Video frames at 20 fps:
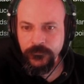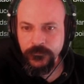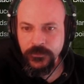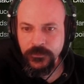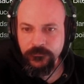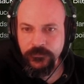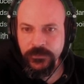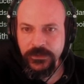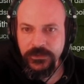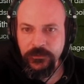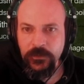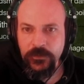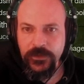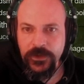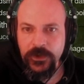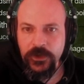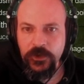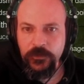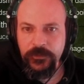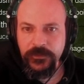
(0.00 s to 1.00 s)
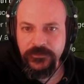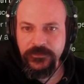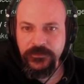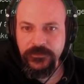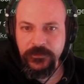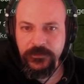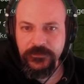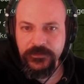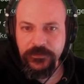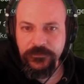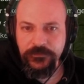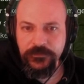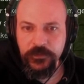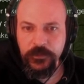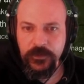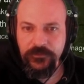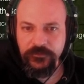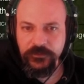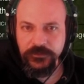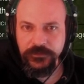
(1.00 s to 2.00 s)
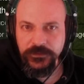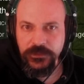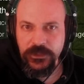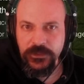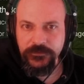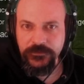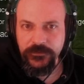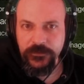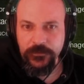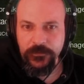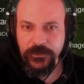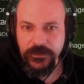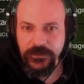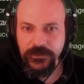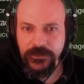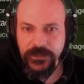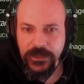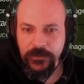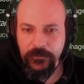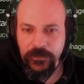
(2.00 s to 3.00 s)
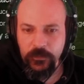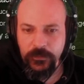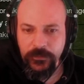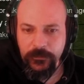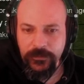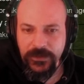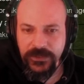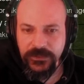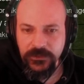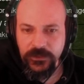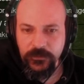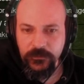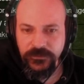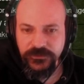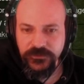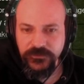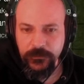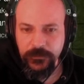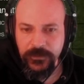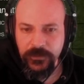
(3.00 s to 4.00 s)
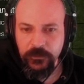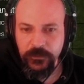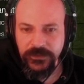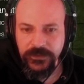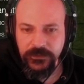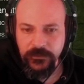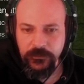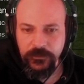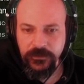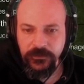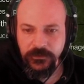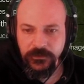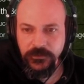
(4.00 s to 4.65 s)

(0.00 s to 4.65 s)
Really what they're hoping to do is get through my front line so that they can get my back line, which is a bit weaker, but...